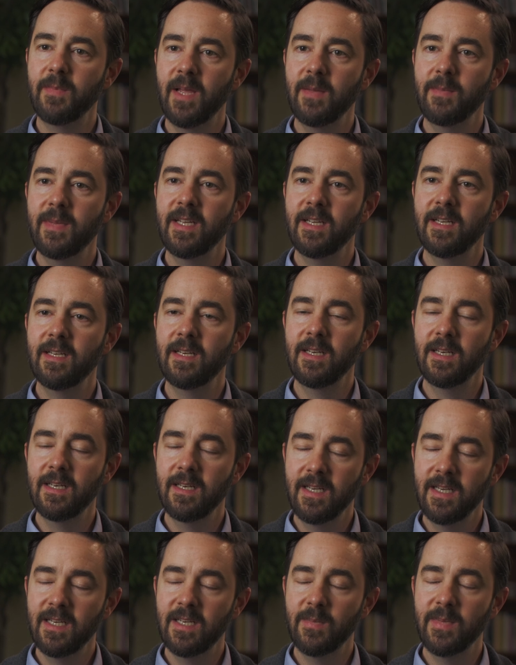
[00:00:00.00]
may
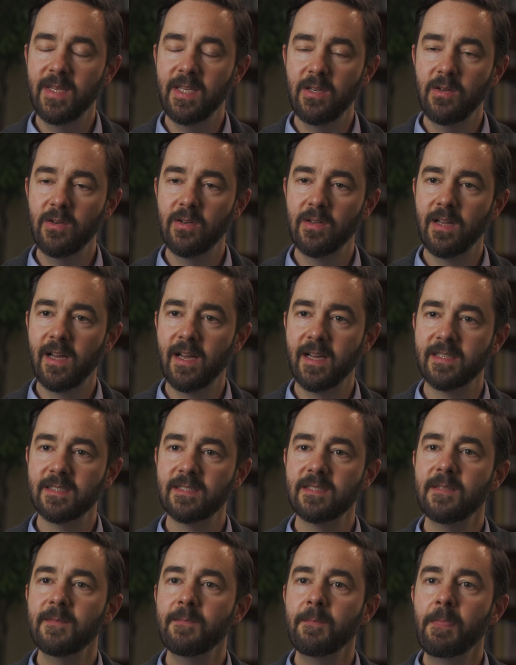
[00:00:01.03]
need to be
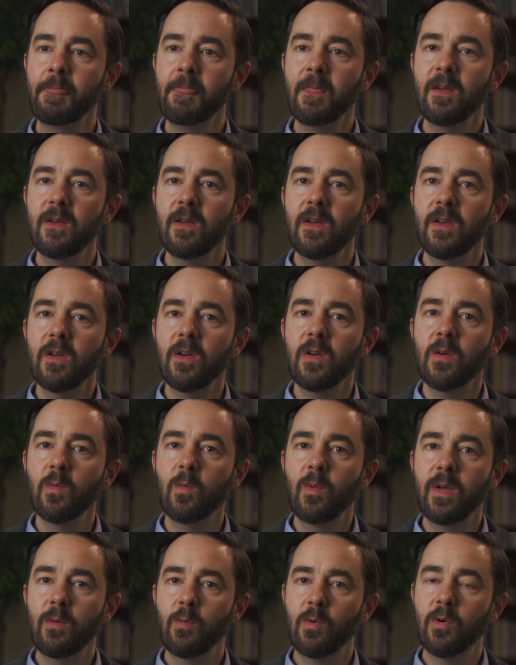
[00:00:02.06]
utilized,
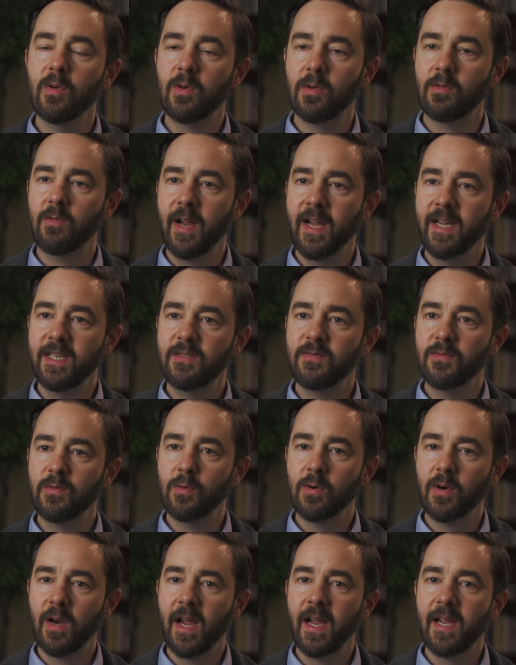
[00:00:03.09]
we will arrange
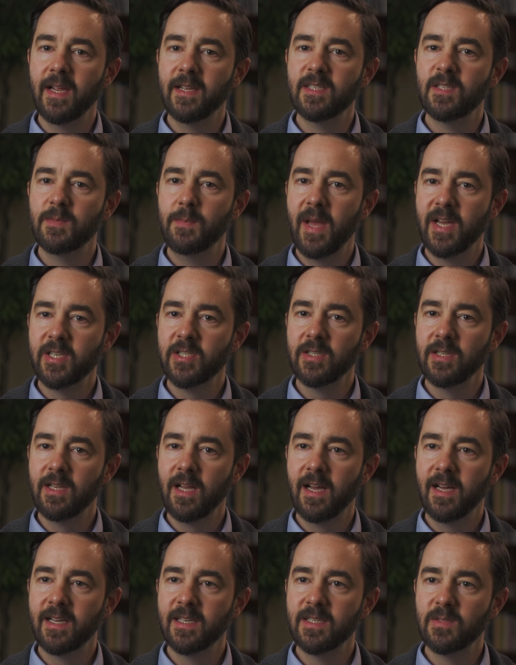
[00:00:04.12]
for a
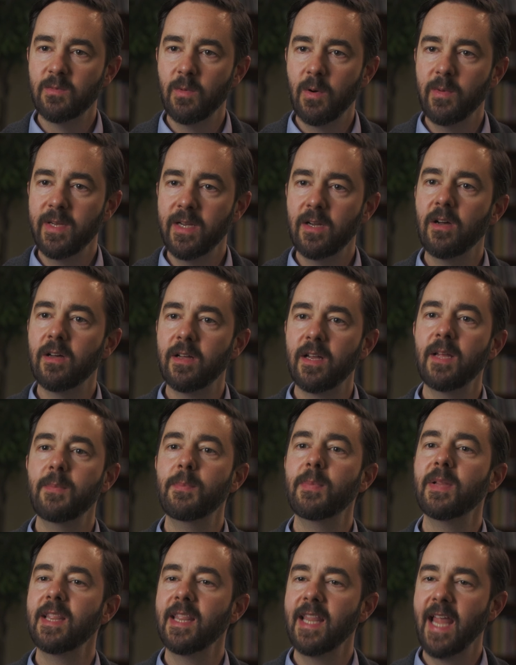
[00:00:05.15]
specialized, what we call a
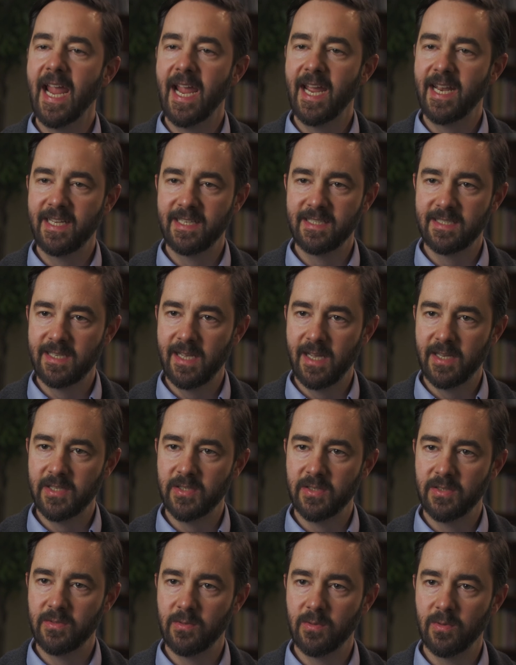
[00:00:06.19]
planning
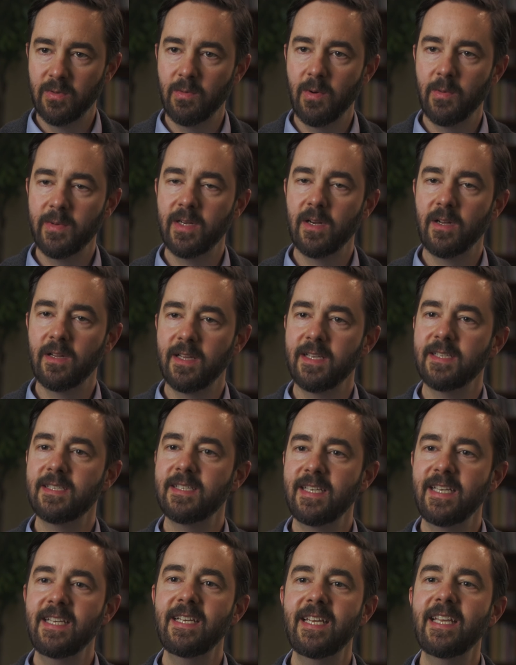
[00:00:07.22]
session, or what we call a
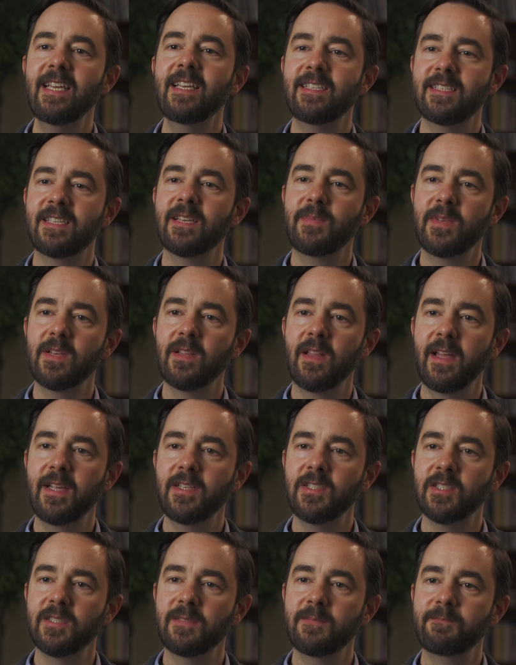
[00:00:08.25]
CT
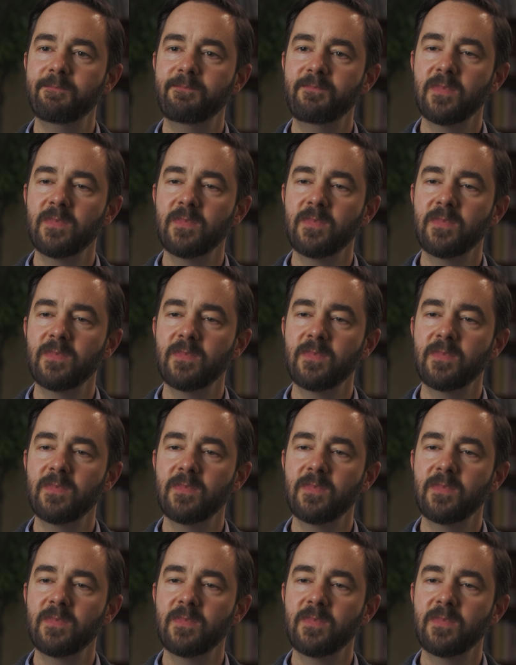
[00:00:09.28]
simulation.